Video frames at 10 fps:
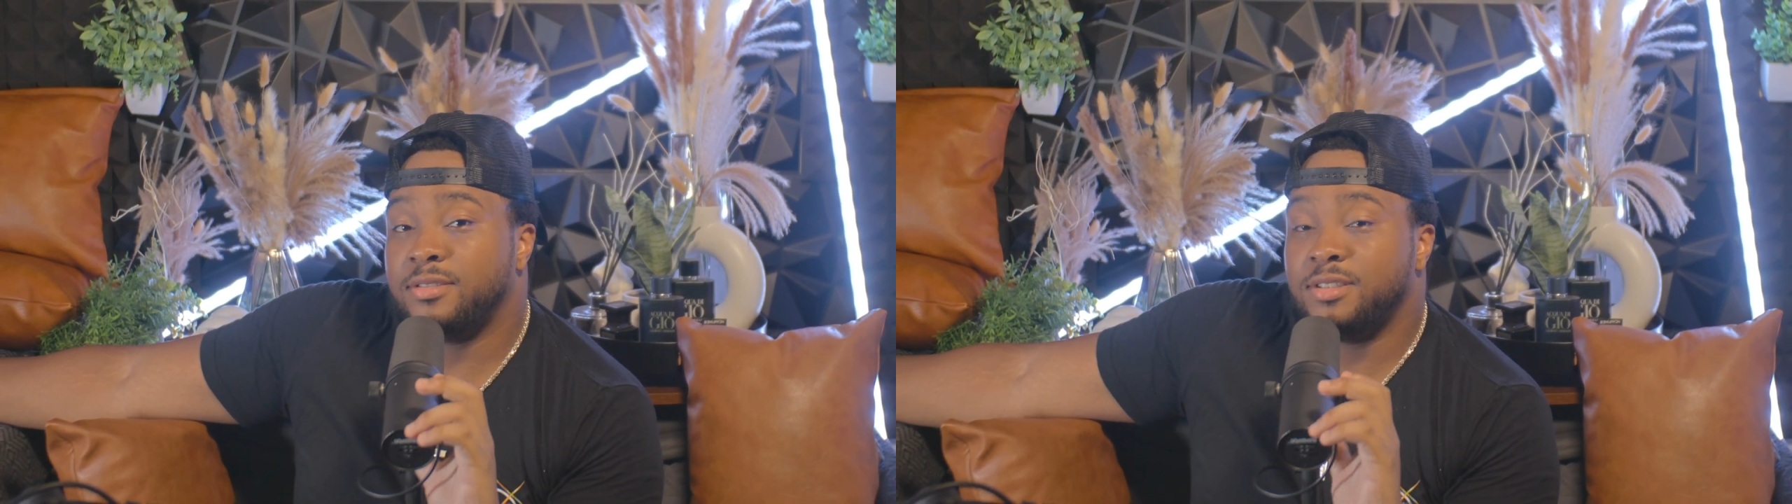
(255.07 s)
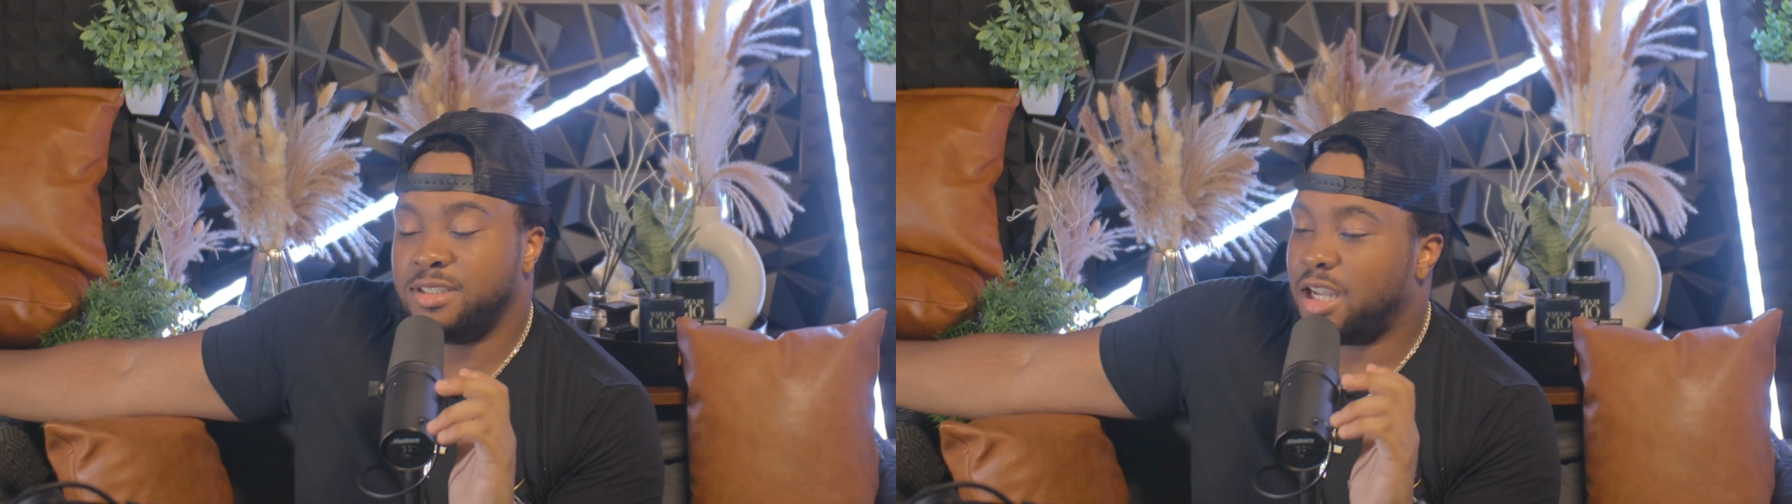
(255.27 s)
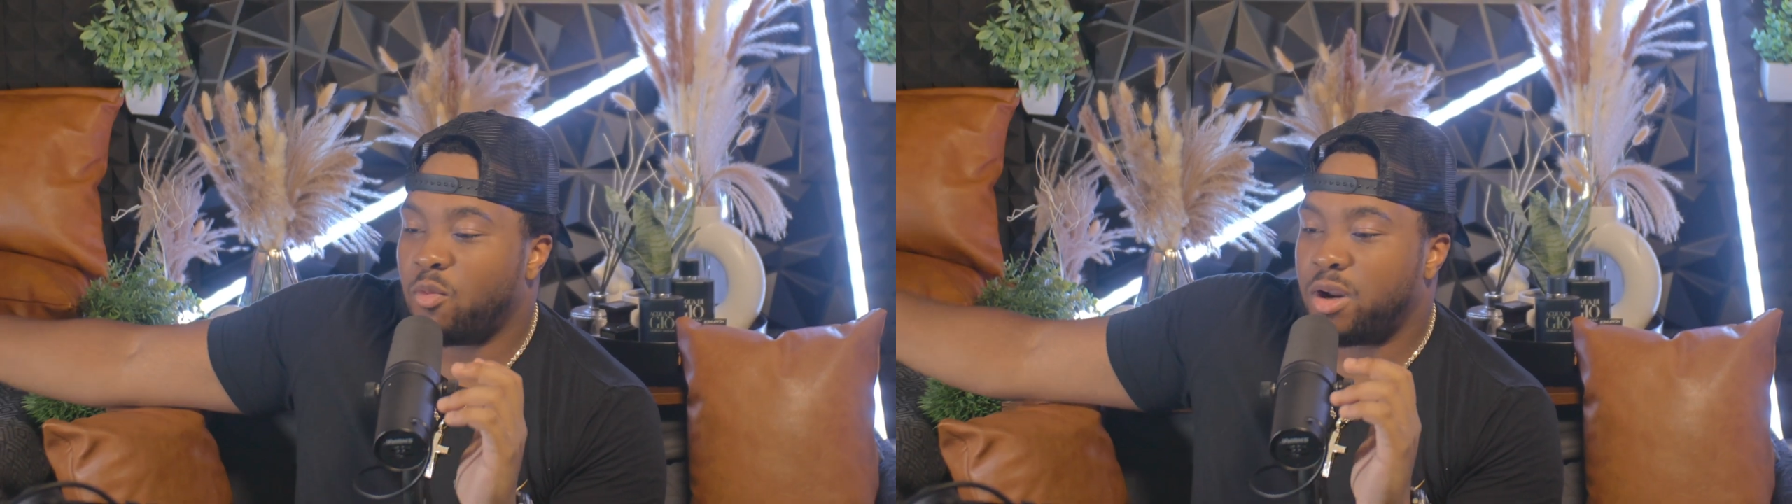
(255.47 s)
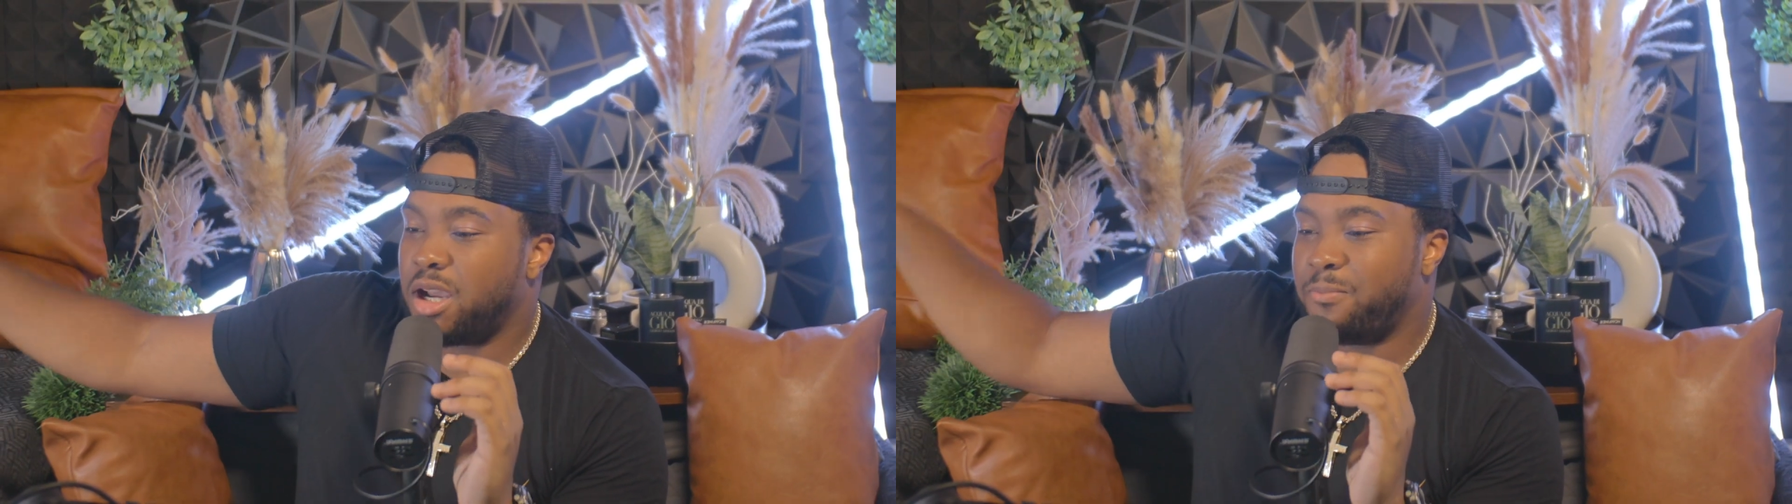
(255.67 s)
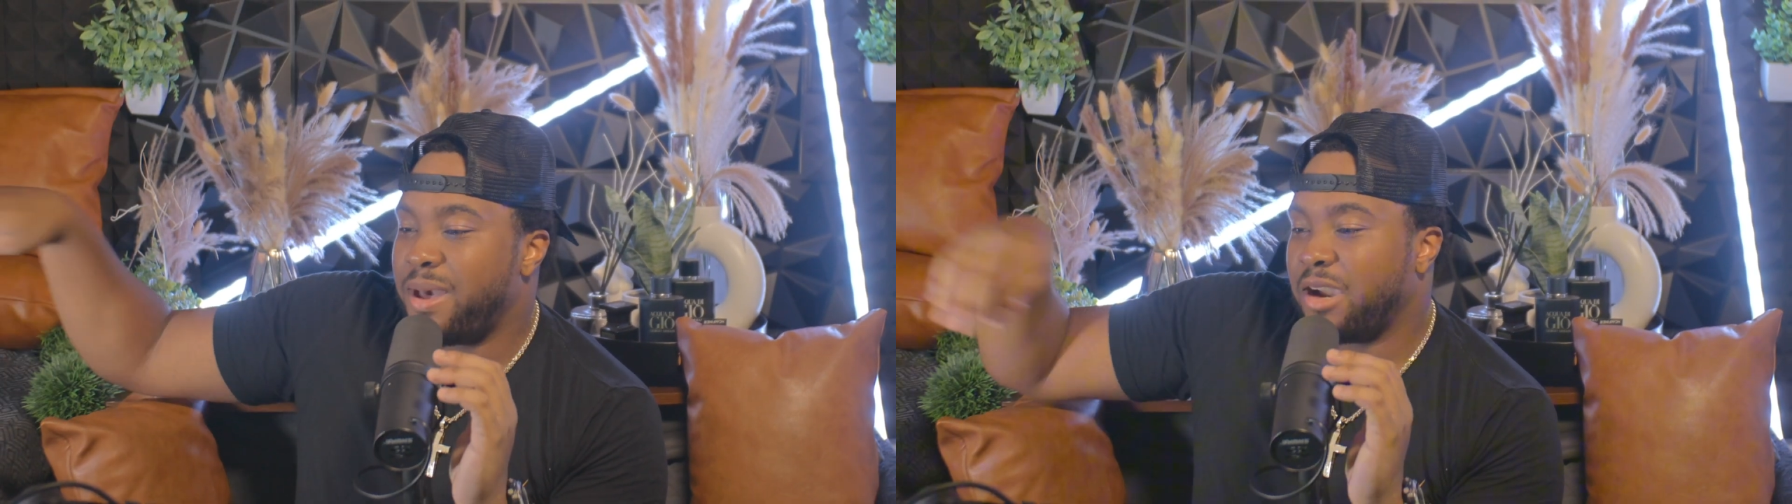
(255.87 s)
They don't want to
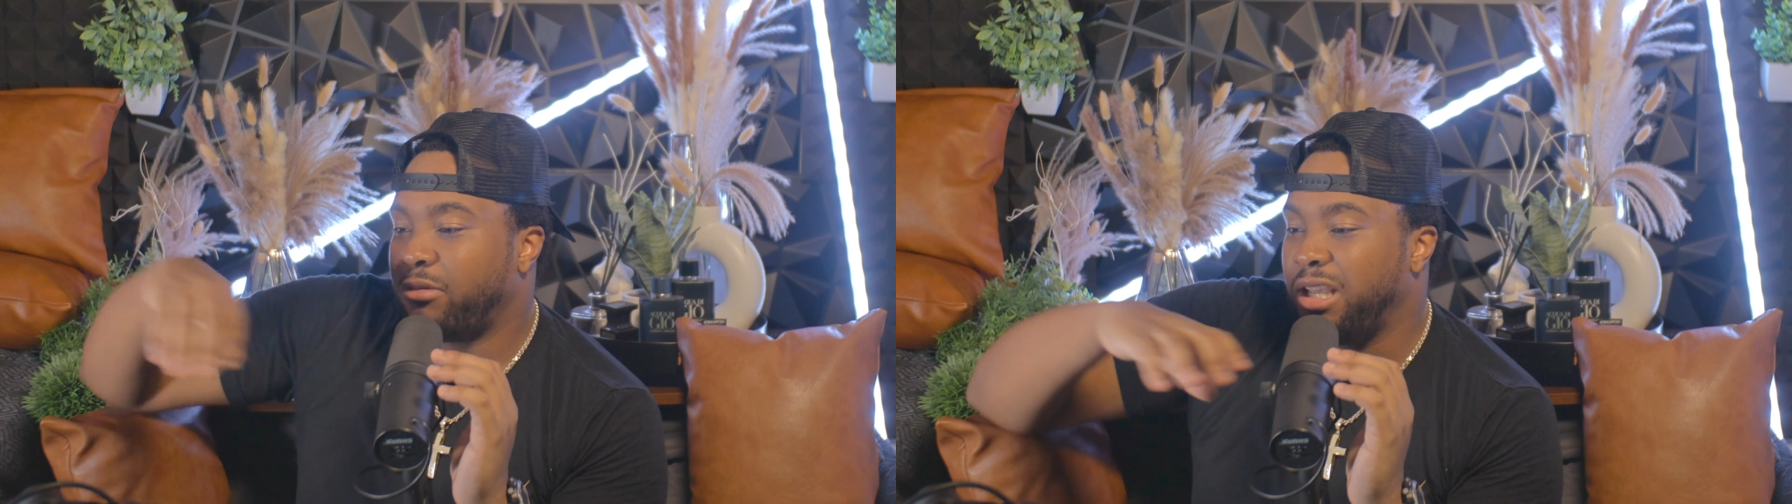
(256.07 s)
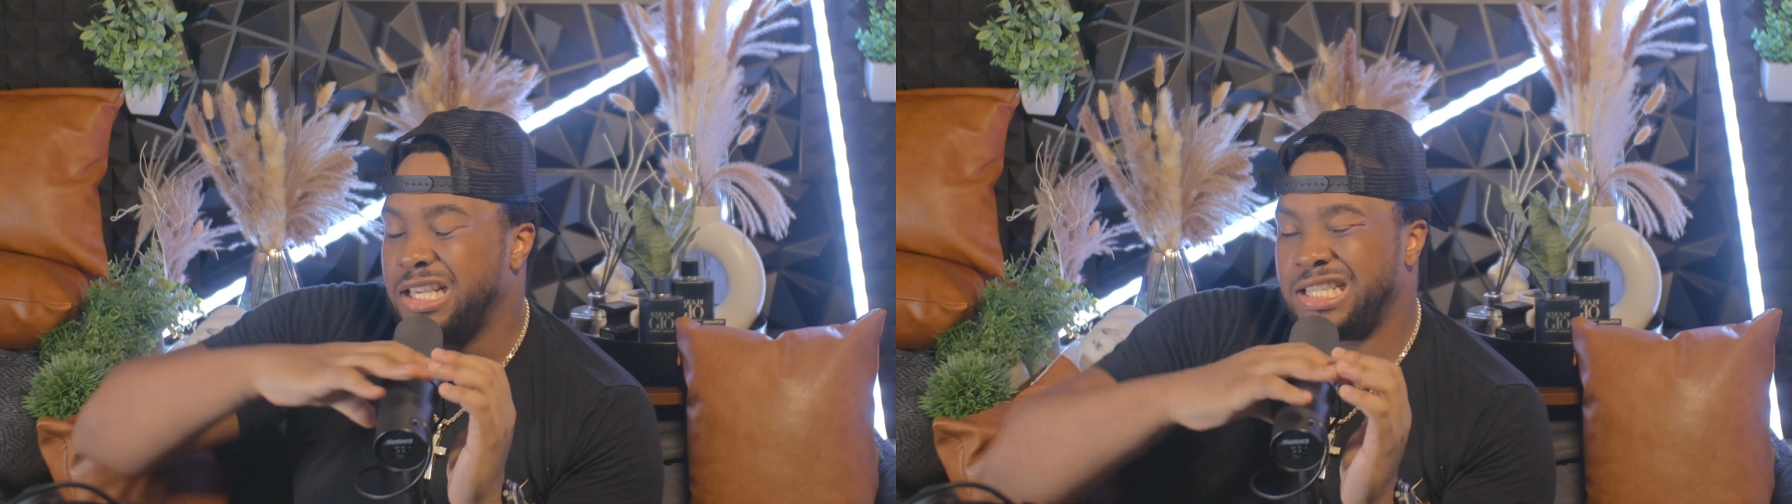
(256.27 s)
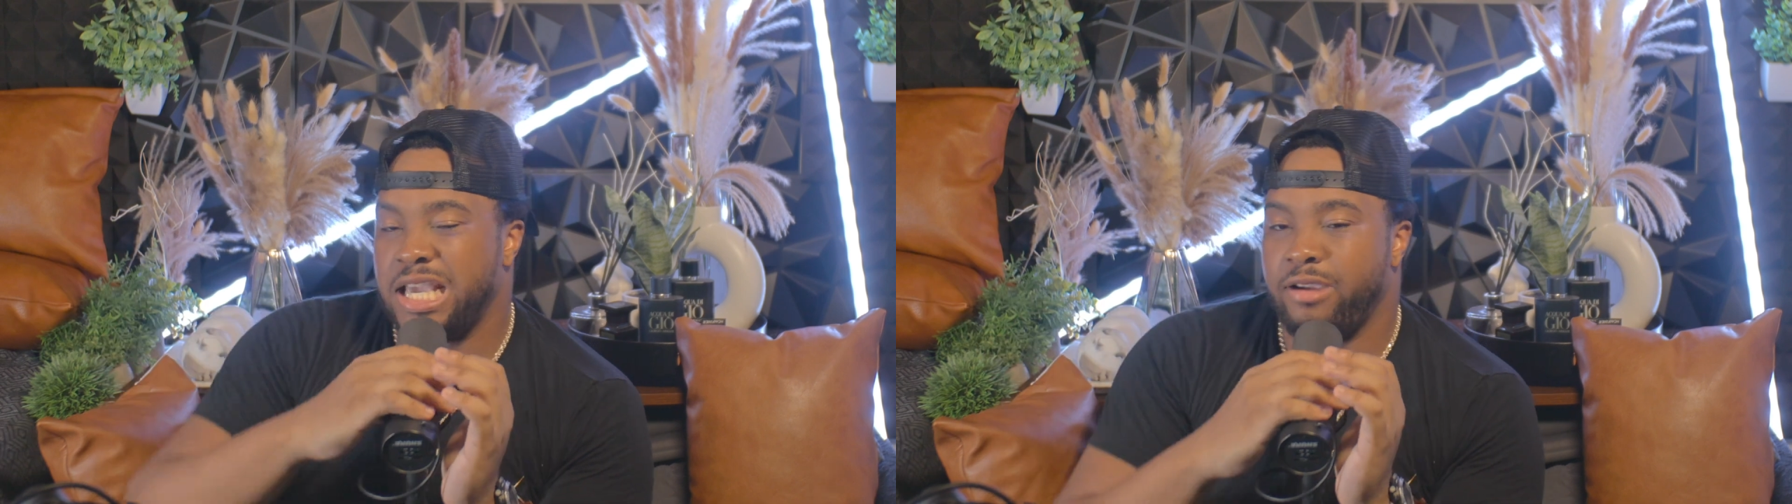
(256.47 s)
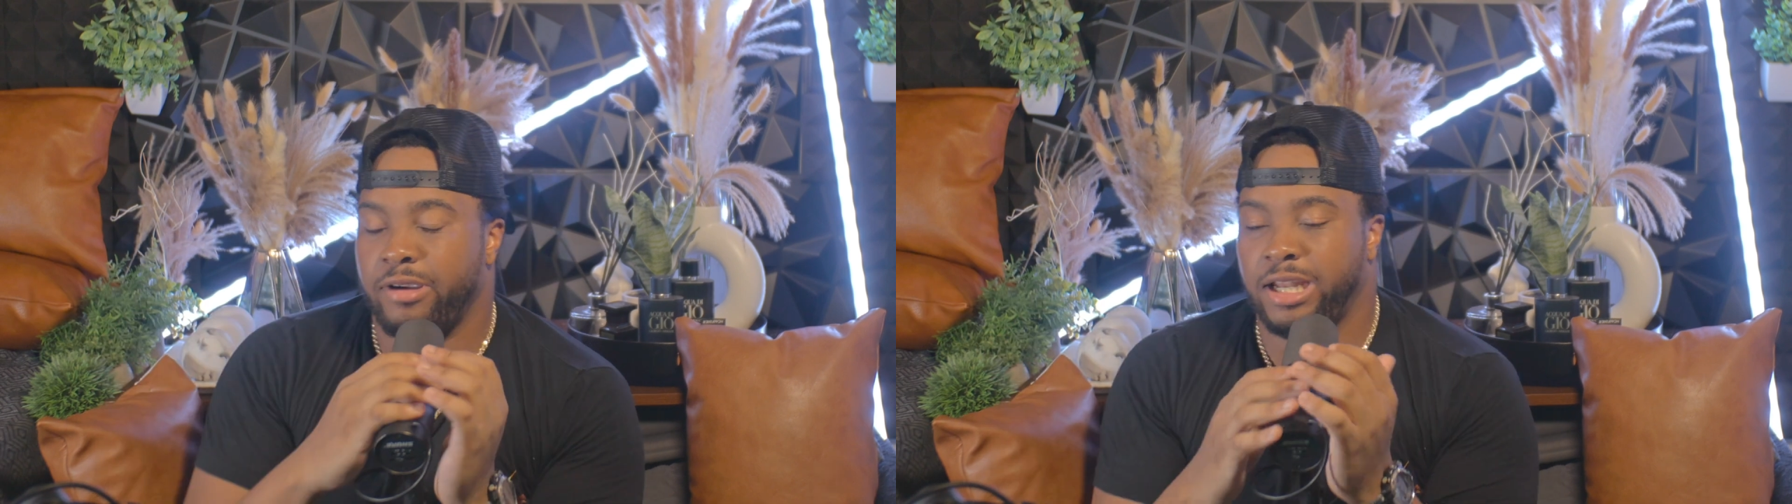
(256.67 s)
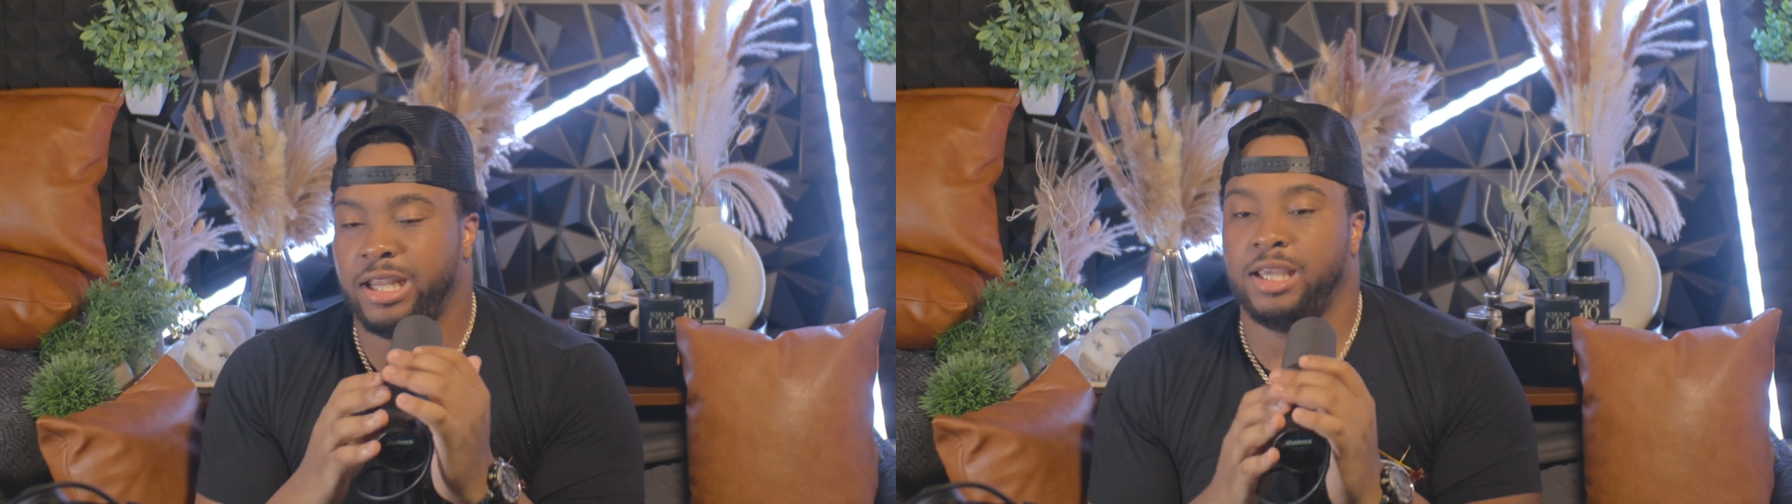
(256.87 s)
unpack what he just said
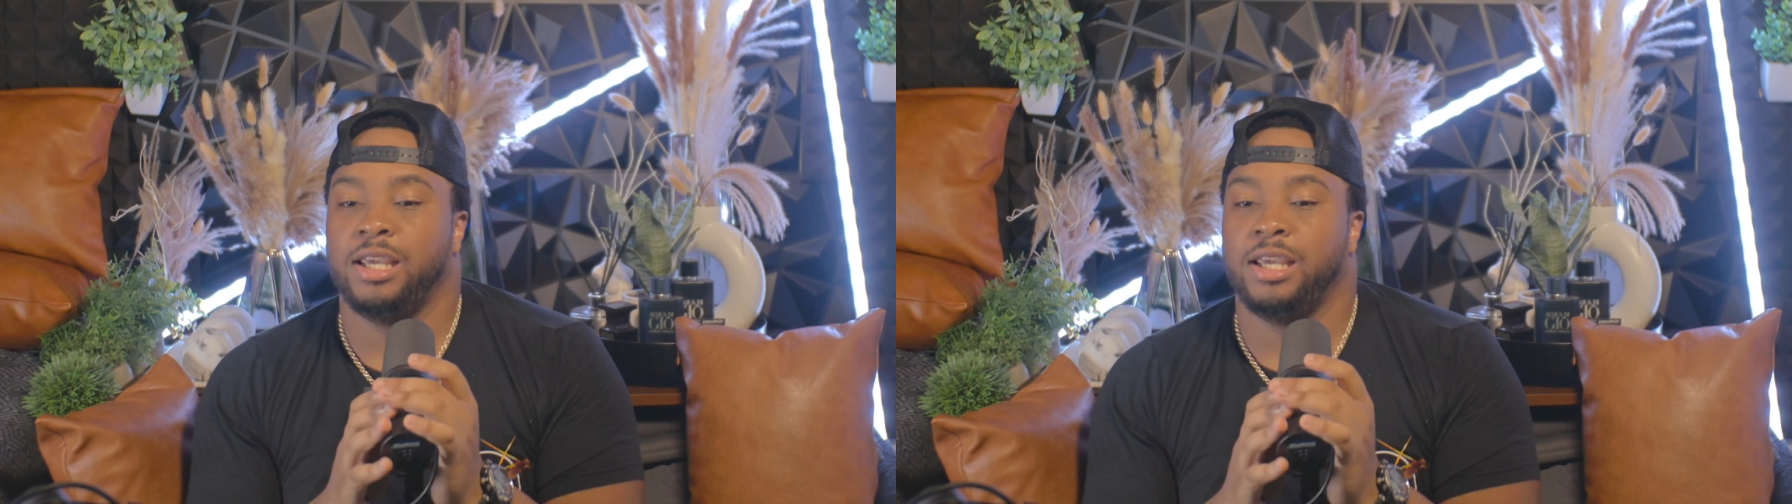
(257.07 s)
right there.